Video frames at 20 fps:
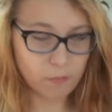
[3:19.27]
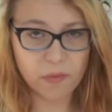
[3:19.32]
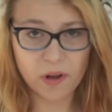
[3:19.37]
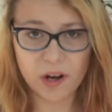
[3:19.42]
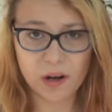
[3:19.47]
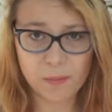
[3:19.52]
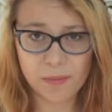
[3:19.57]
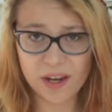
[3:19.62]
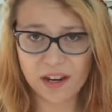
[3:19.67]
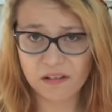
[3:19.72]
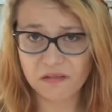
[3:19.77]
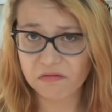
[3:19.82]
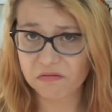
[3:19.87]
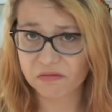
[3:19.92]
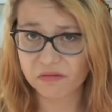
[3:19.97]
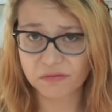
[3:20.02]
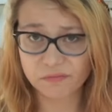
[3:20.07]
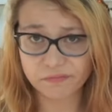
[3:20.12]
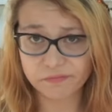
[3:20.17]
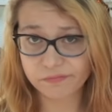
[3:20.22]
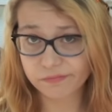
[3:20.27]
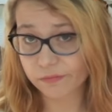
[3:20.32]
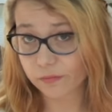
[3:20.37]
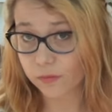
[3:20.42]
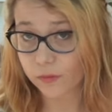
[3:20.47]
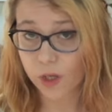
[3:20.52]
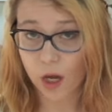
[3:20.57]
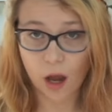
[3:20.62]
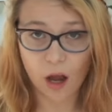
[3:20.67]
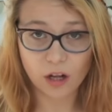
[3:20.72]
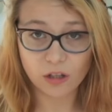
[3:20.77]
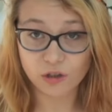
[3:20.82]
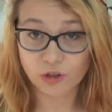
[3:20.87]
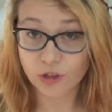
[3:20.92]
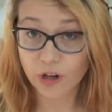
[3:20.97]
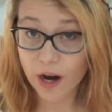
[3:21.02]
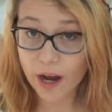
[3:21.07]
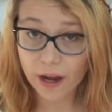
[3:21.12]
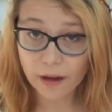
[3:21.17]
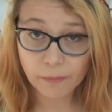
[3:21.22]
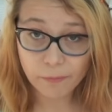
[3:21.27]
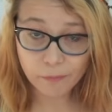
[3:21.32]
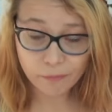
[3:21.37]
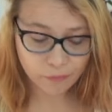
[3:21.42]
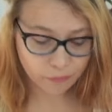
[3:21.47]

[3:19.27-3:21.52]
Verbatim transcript: But I mean, I'll try.